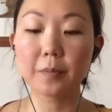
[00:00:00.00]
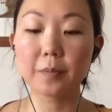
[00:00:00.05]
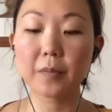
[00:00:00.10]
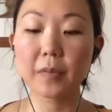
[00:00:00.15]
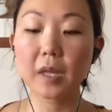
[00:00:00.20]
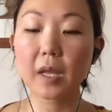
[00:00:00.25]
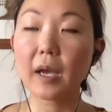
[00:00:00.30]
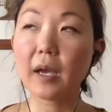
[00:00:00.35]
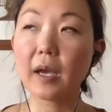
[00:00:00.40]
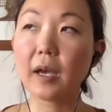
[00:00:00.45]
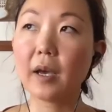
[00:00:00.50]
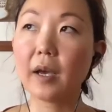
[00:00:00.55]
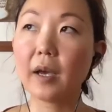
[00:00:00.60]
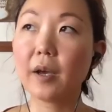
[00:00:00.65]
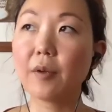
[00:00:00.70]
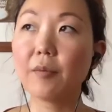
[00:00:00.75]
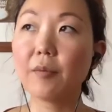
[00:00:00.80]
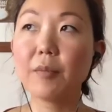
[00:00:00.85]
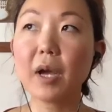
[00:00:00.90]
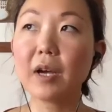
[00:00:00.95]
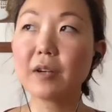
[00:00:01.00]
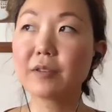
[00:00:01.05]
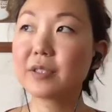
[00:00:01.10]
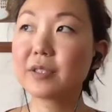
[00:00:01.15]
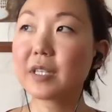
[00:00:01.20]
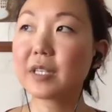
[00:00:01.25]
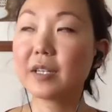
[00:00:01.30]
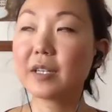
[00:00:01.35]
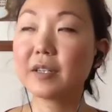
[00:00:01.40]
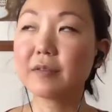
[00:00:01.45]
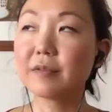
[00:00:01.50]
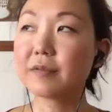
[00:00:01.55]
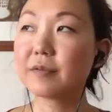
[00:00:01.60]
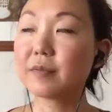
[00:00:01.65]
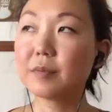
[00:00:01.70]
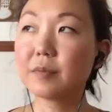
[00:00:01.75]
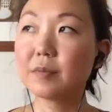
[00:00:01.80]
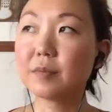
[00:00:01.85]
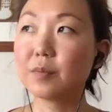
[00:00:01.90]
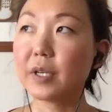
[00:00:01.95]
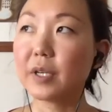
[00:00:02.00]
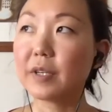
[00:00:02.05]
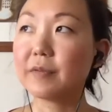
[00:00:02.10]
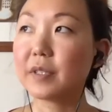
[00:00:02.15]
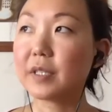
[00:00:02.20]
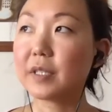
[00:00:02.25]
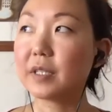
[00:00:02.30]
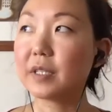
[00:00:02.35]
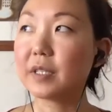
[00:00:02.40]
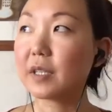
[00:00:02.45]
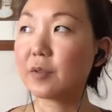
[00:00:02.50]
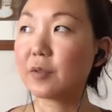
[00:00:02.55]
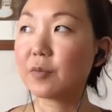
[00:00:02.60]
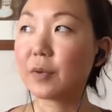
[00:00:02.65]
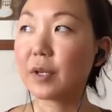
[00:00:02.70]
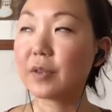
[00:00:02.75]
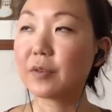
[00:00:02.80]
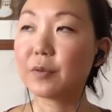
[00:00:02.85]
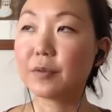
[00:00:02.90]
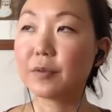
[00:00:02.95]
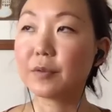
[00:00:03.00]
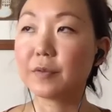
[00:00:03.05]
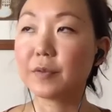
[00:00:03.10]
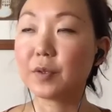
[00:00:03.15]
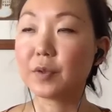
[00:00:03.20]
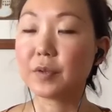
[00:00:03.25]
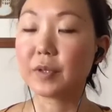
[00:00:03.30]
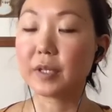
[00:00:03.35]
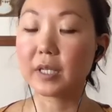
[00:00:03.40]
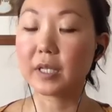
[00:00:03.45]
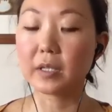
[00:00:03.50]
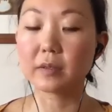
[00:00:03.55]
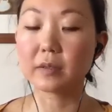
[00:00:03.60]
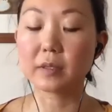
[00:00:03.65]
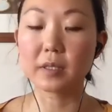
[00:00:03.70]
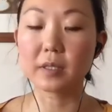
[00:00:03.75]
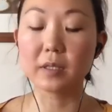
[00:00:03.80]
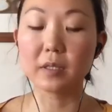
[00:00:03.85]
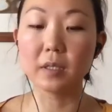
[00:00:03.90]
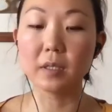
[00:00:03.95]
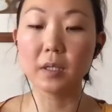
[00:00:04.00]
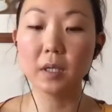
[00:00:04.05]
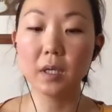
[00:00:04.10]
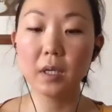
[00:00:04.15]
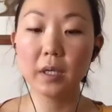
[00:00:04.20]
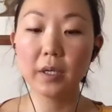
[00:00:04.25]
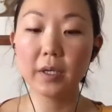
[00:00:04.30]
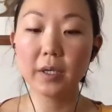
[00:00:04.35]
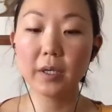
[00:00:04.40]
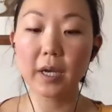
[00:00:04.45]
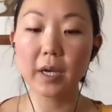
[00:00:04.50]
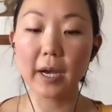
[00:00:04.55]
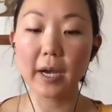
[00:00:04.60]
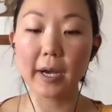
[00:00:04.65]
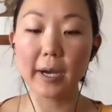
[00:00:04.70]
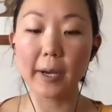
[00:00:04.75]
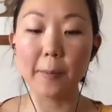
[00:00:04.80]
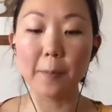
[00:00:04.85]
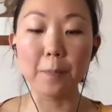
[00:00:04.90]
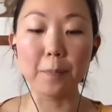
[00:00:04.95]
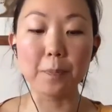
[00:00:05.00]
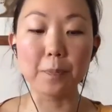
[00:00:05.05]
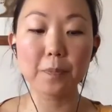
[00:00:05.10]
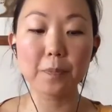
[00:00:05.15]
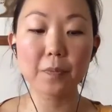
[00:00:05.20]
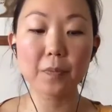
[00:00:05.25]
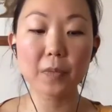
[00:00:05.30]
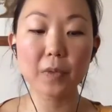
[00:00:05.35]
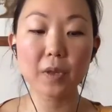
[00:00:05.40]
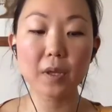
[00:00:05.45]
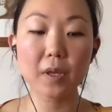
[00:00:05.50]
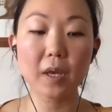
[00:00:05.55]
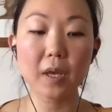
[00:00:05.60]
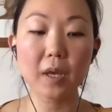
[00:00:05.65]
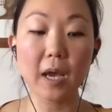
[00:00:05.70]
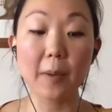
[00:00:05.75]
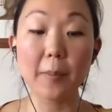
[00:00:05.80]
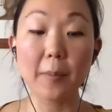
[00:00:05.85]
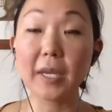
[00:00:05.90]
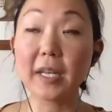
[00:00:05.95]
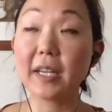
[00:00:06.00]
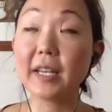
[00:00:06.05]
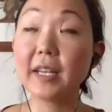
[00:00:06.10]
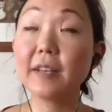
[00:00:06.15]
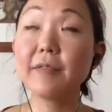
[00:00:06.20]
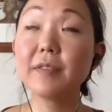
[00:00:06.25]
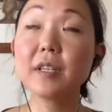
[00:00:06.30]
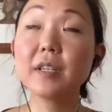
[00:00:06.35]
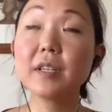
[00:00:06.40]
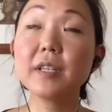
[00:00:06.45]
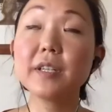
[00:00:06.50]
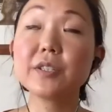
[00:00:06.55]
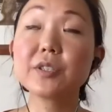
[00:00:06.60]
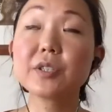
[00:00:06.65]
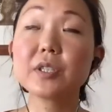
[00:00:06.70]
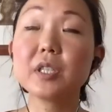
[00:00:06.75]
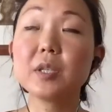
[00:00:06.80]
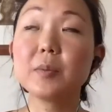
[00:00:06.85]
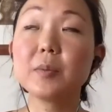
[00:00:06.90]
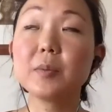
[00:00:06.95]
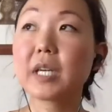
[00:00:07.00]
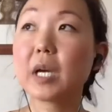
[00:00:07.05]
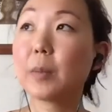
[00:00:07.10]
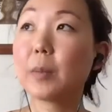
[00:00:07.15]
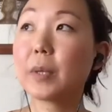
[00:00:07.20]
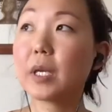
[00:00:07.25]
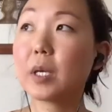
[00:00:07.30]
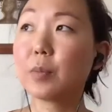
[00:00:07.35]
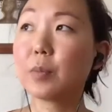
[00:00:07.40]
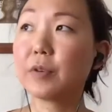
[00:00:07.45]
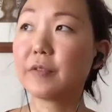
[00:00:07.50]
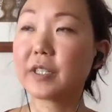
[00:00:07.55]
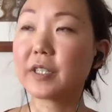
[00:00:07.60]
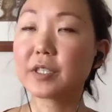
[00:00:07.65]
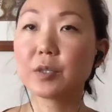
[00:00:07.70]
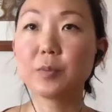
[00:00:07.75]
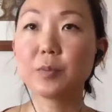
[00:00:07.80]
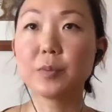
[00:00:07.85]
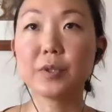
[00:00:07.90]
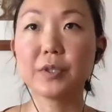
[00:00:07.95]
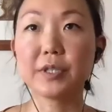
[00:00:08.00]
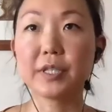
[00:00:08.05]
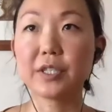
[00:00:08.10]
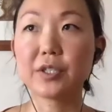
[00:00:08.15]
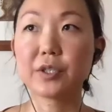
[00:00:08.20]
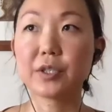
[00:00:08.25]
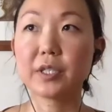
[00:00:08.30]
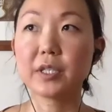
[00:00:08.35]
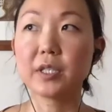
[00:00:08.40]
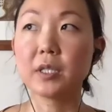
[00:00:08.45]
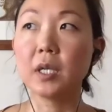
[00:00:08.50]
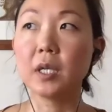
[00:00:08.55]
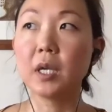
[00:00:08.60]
I'll just kind of briefly kind of run through a few things. And um, I mean, even initially becoming a professional musician